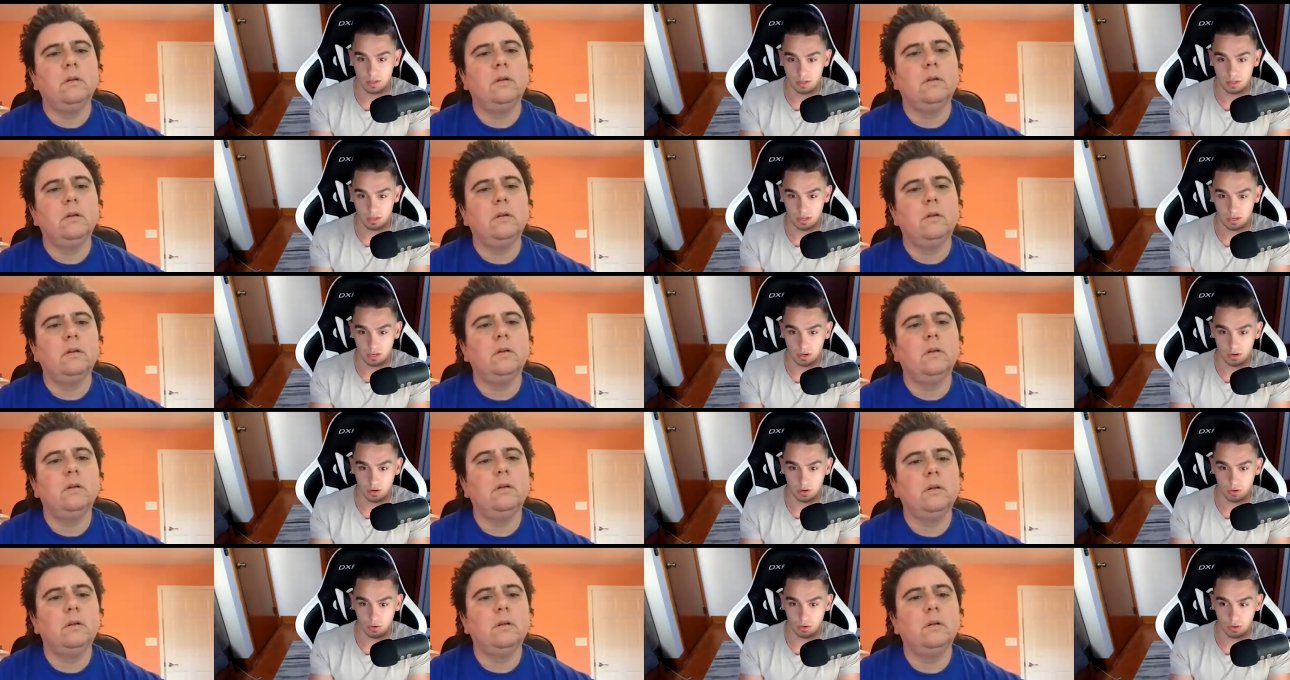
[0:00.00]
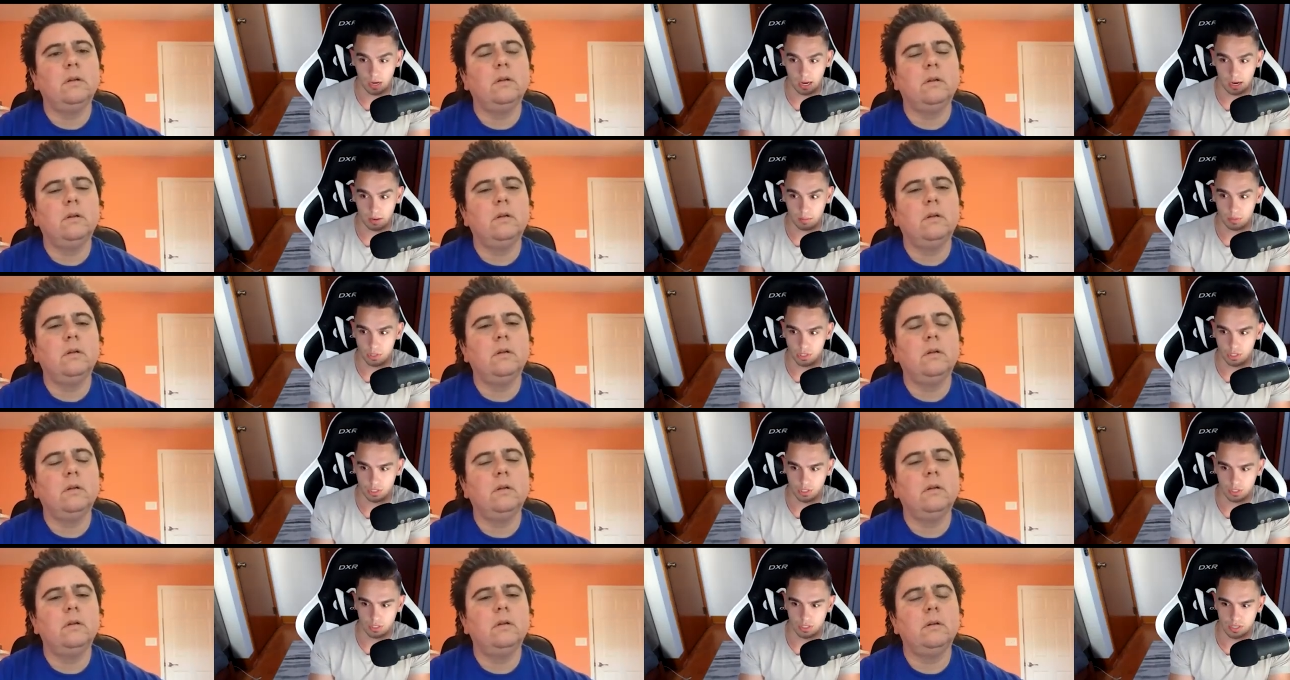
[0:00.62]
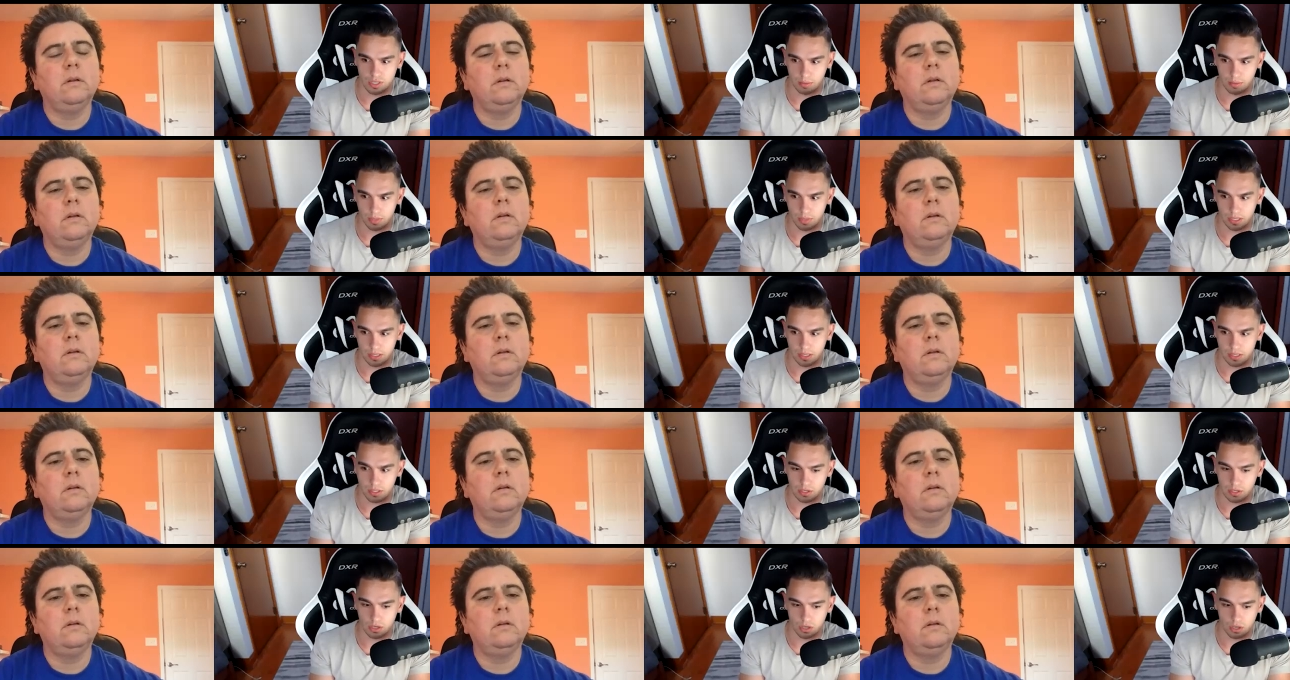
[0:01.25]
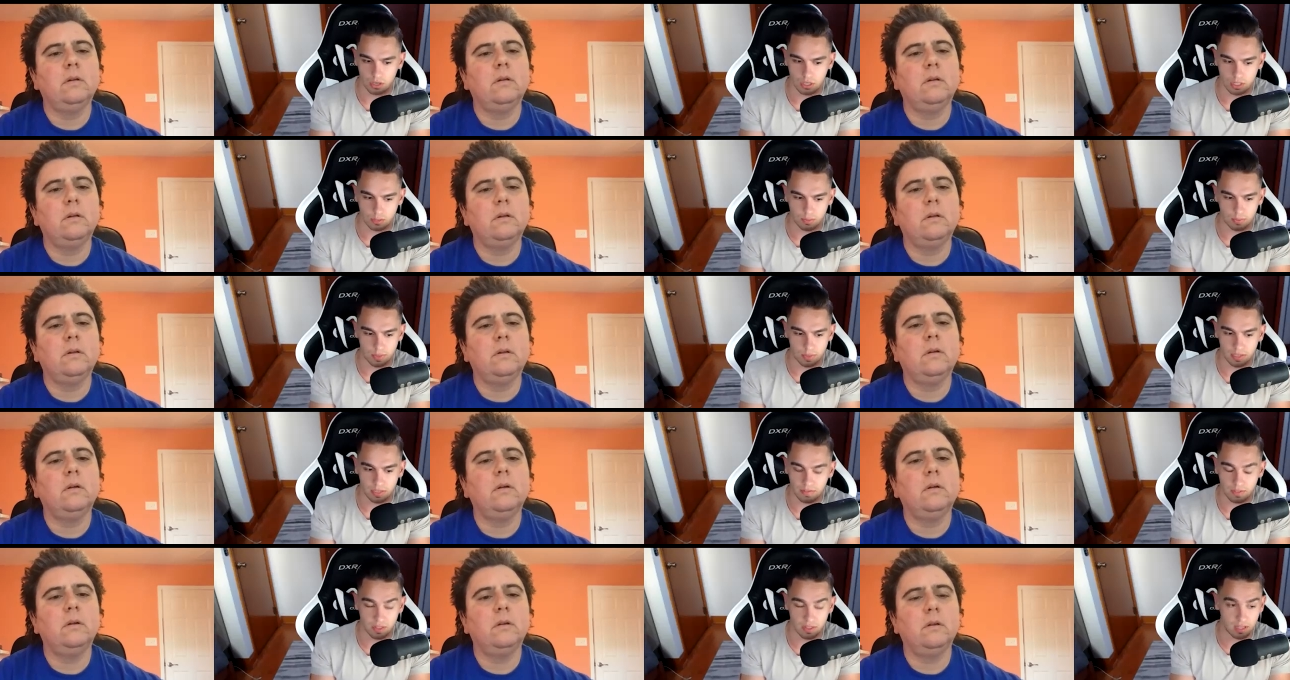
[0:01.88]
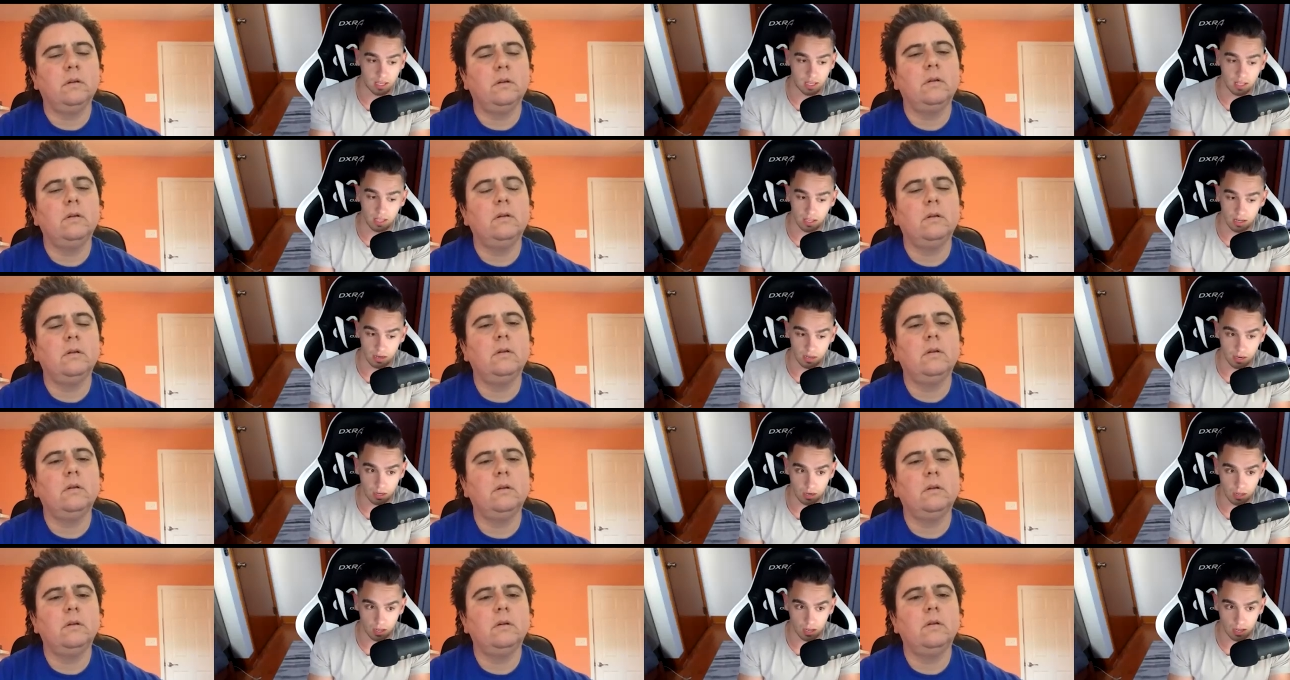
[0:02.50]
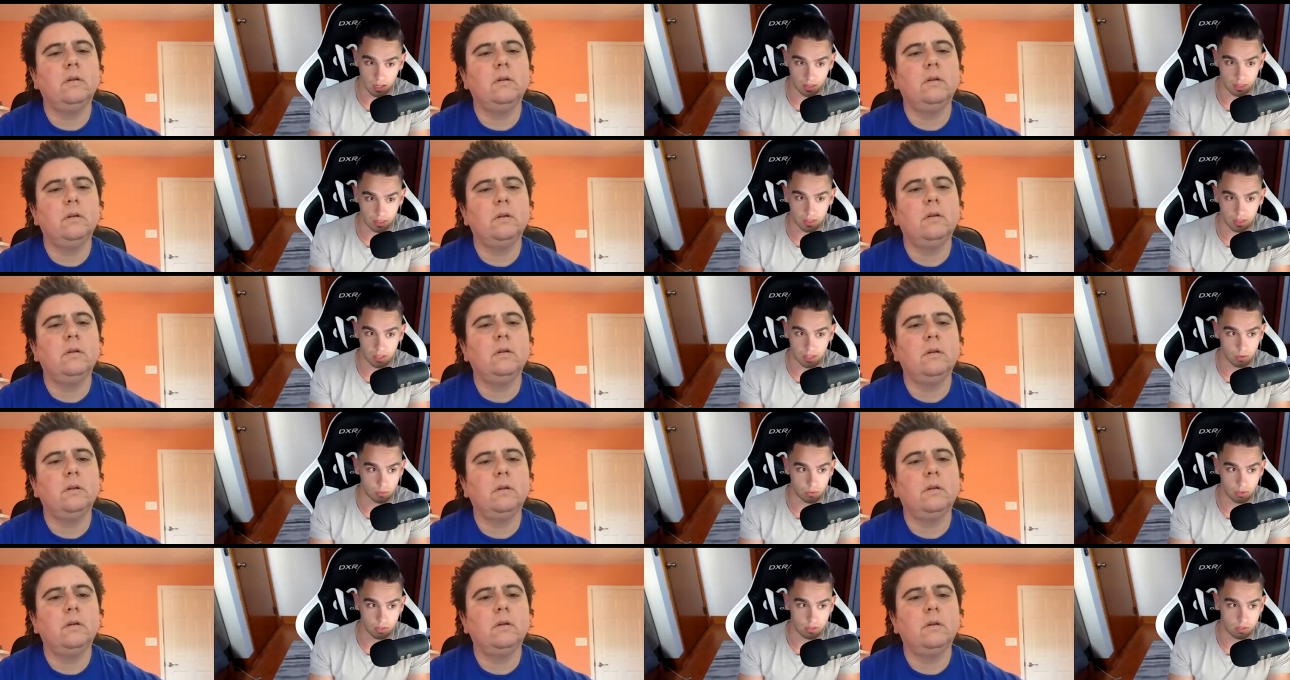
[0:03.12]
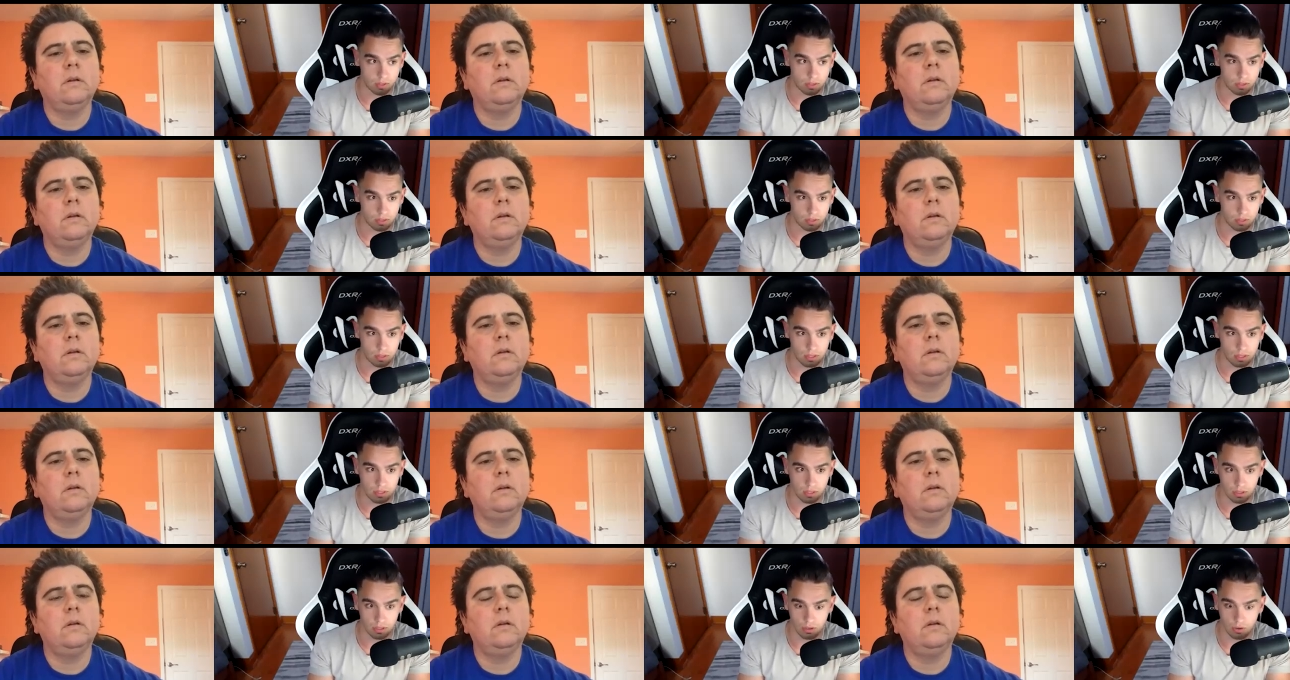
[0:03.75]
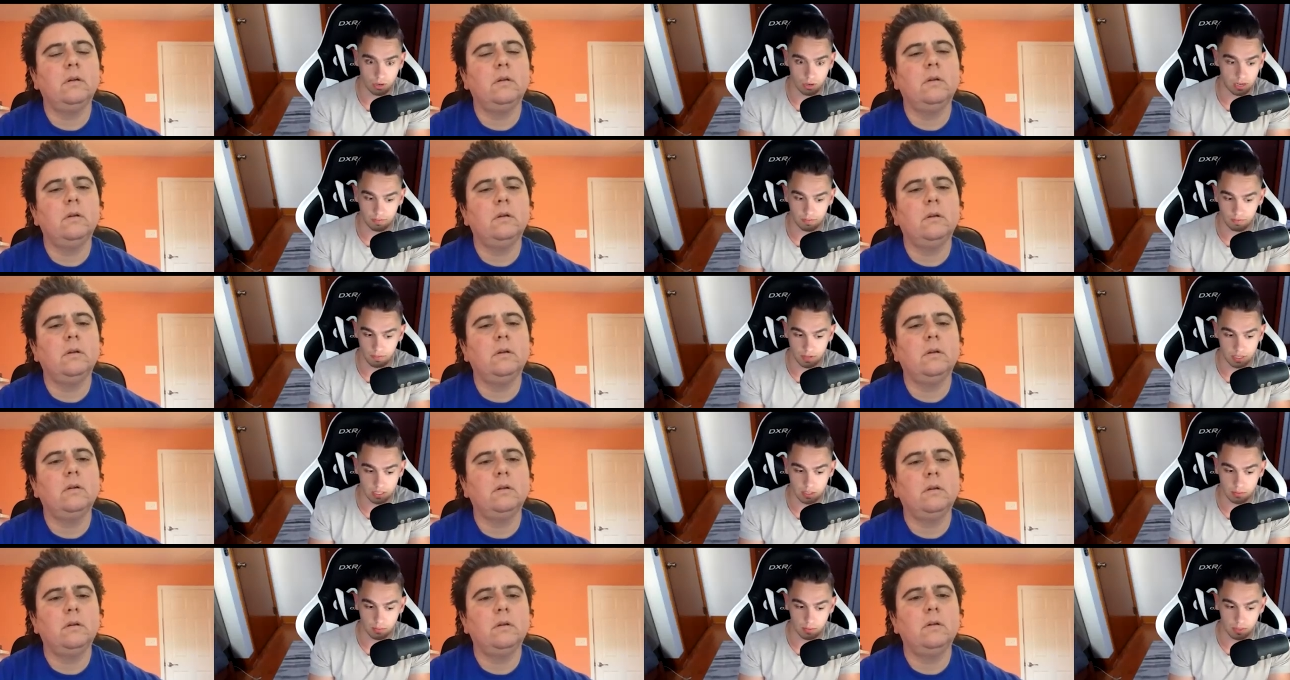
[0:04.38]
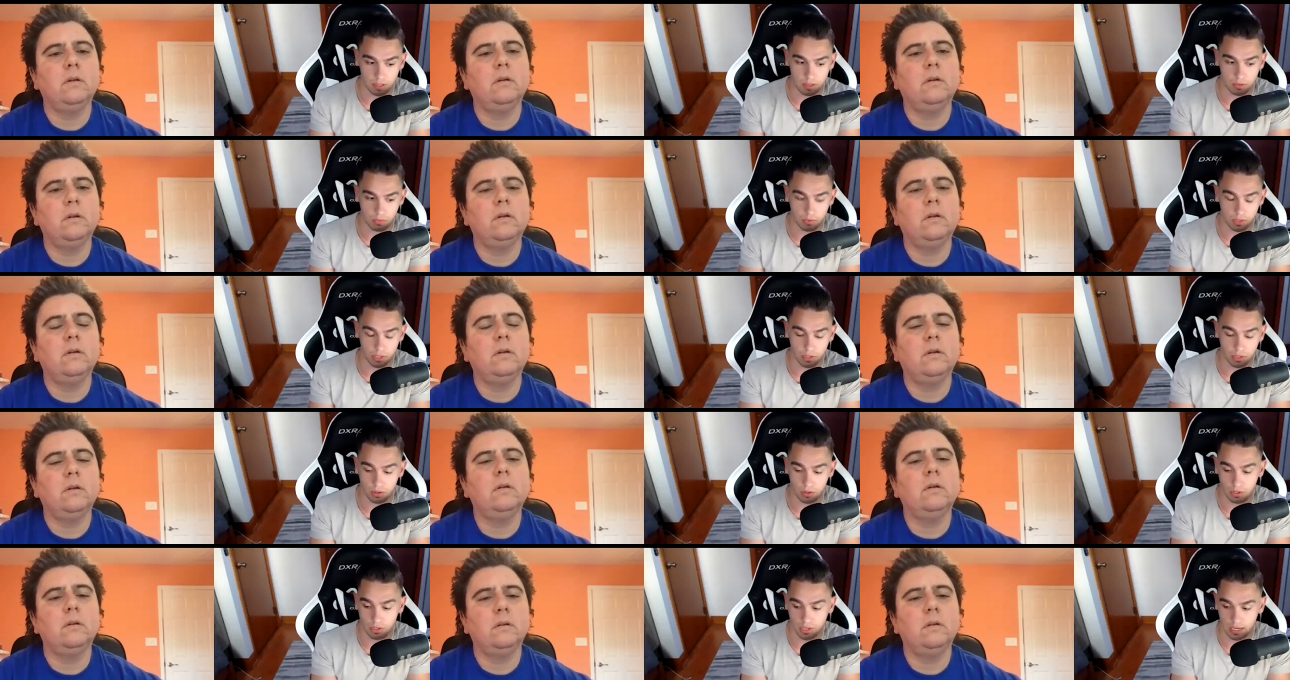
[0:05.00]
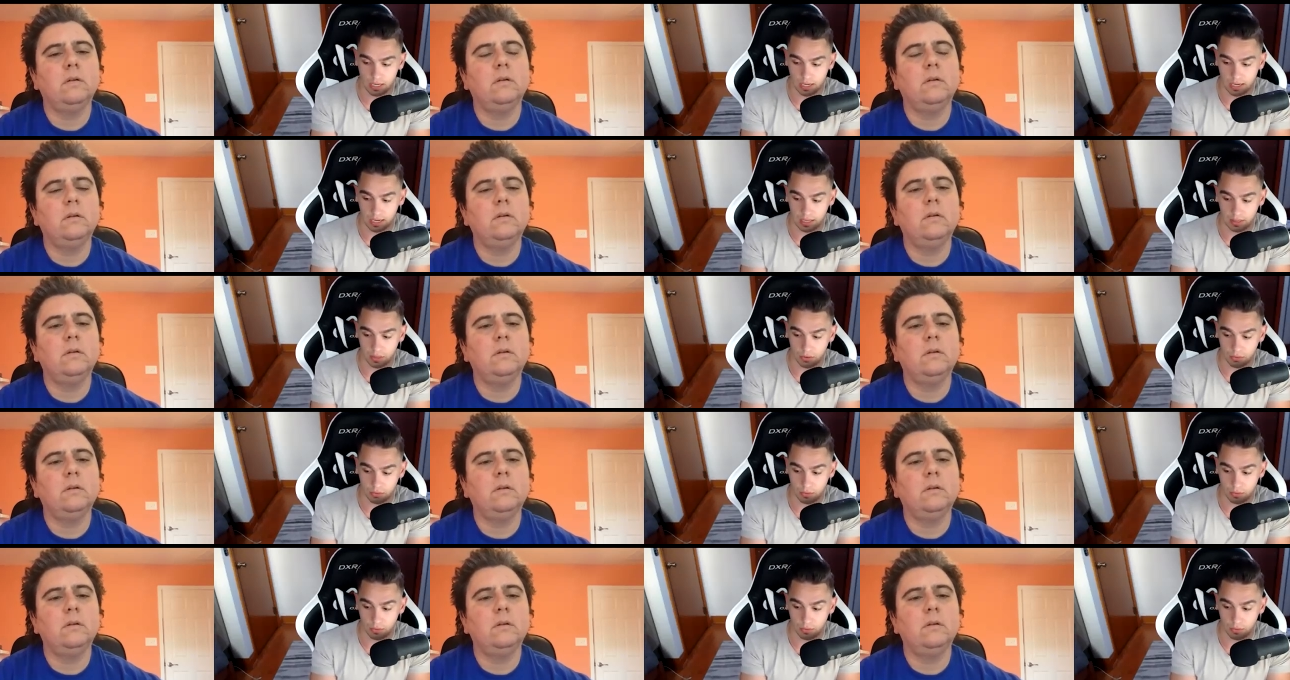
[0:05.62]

Speaker 1: you know, how much should something like this cost? But even then I think it was, it's a great investment when you're looking at the